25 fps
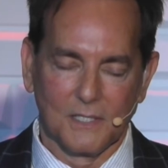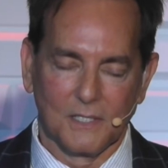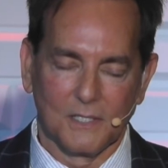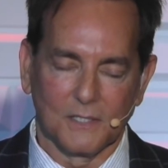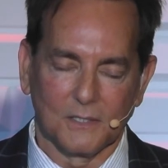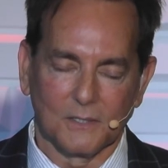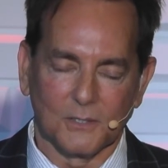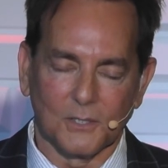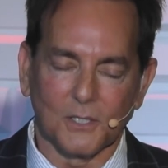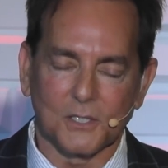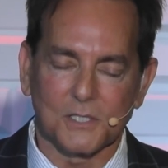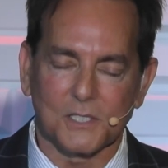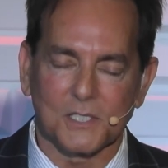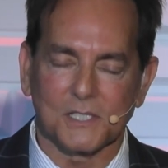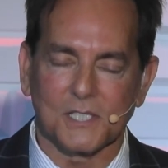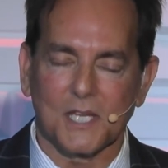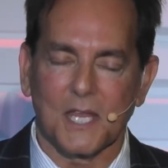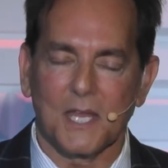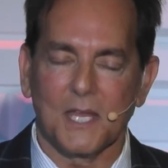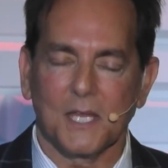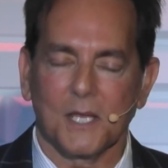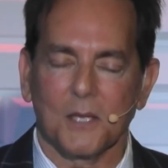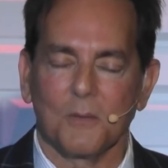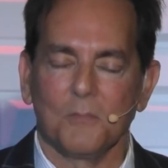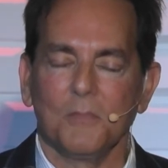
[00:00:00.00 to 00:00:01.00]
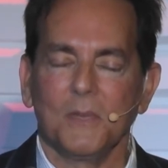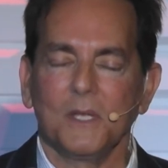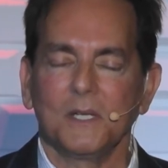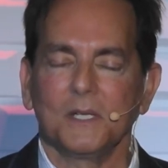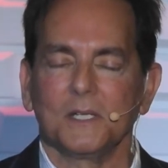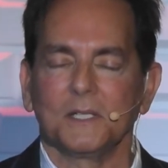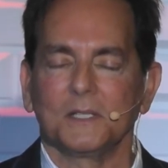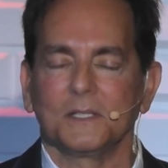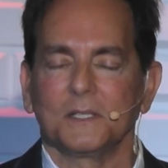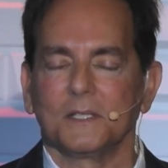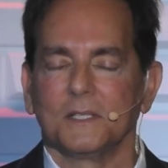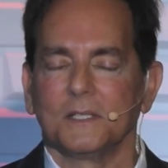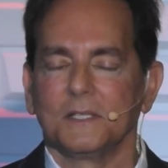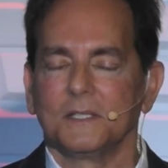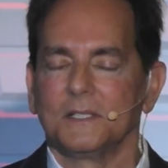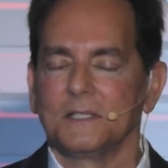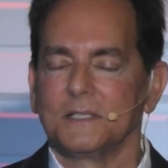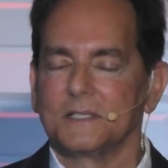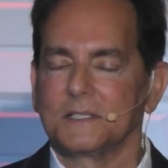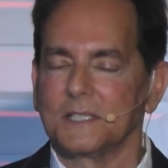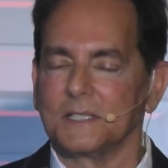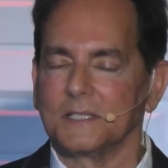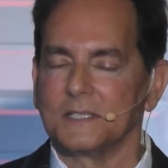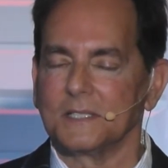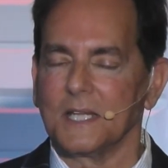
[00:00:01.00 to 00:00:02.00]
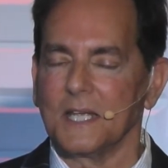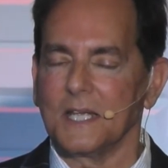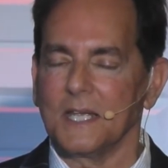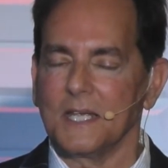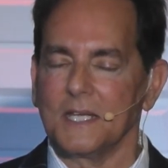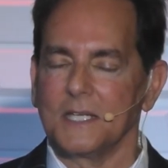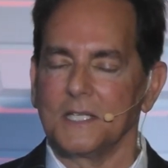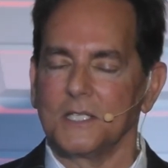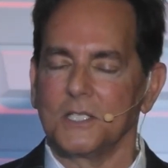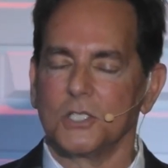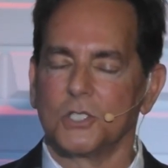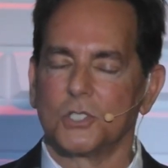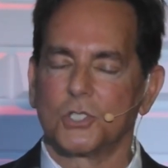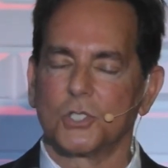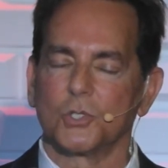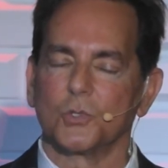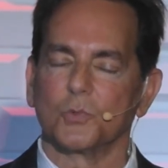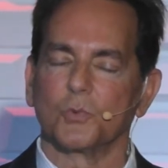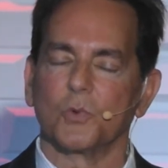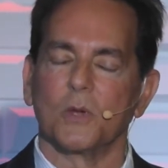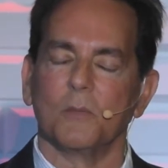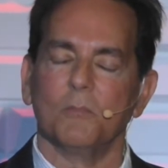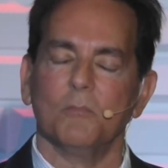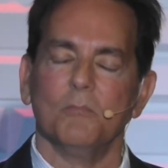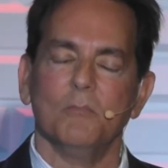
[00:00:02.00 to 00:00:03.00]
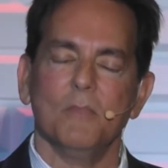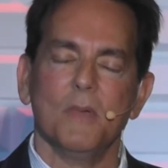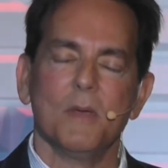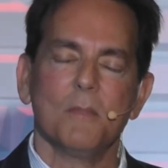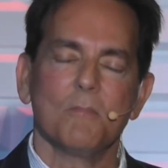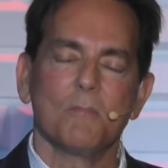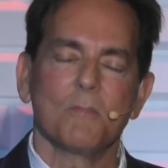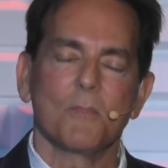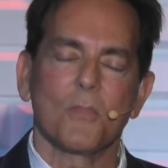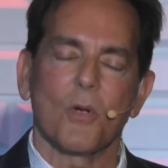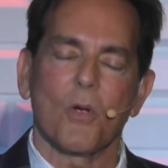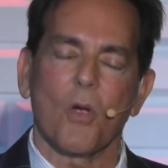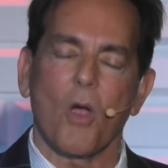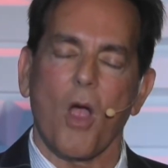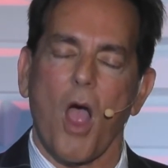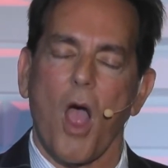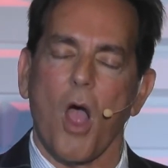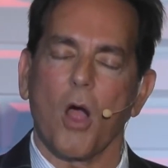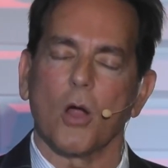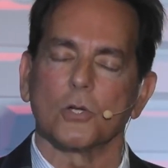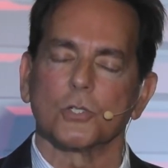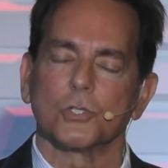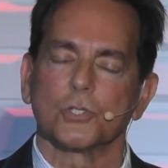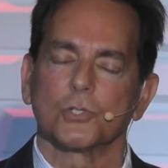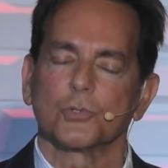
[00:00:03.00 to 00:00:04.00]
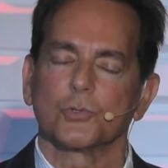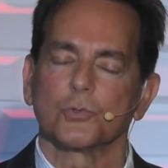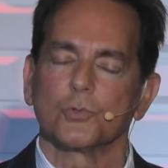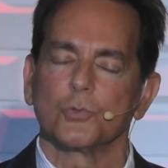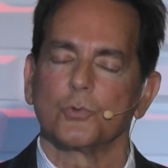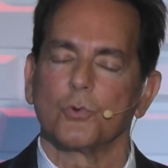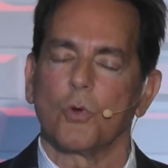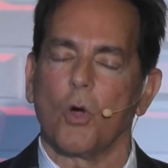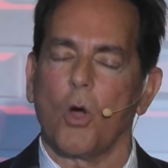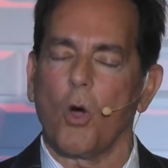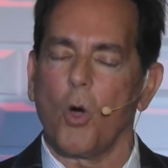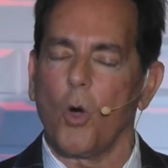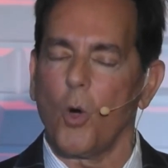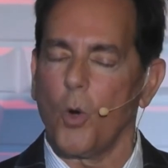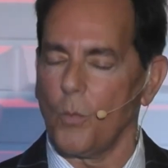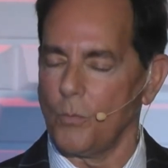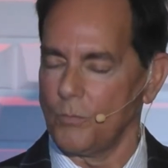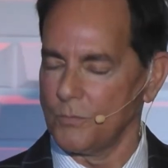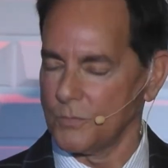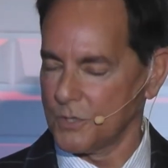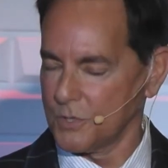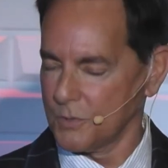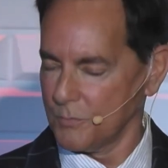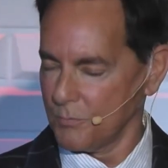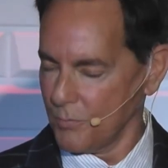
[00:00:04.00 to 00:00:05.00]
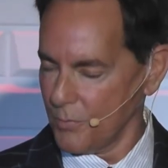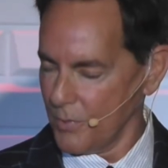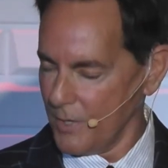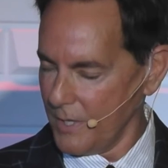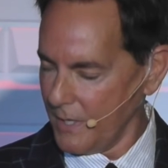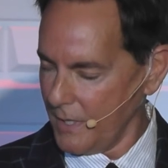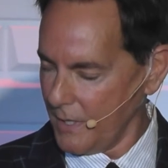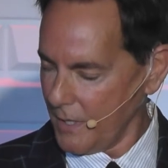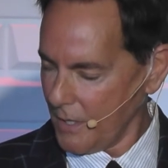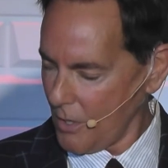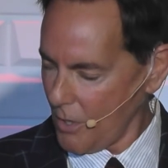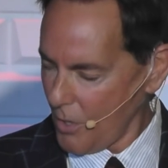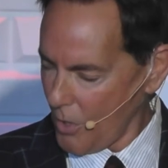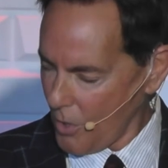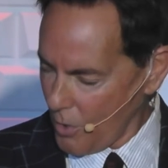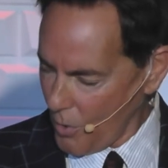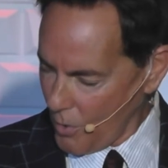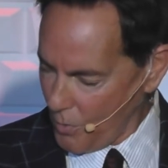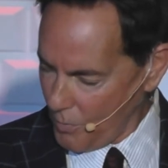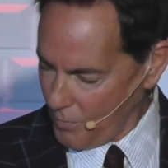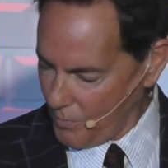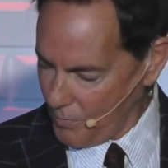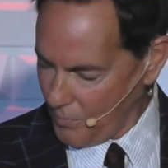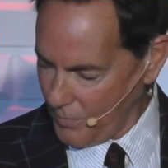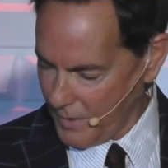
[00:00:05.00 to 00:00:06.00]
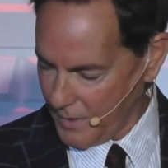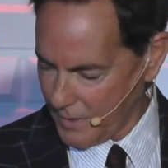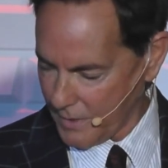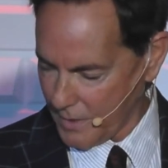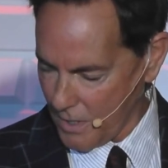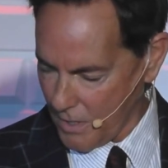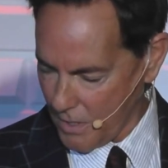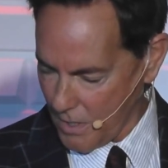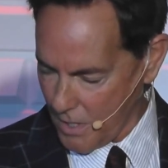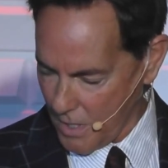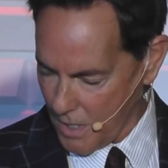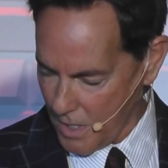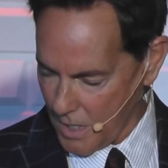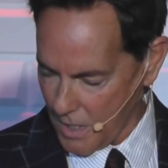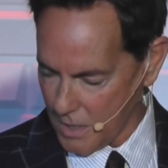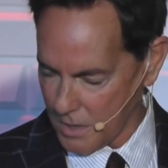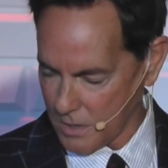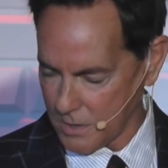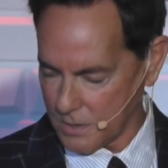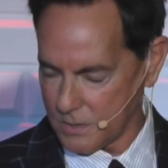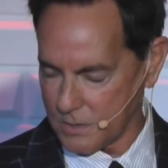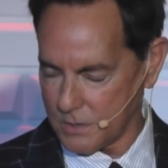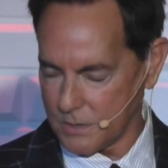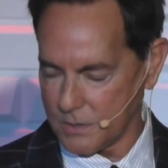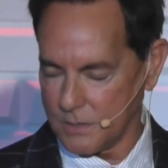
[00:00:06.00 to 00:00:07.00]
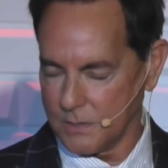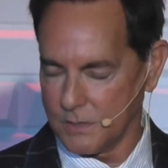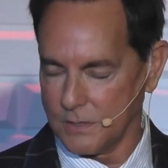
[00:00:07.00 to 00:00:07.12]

Let's take a minute today to remember our true home, to bring it home in our hearts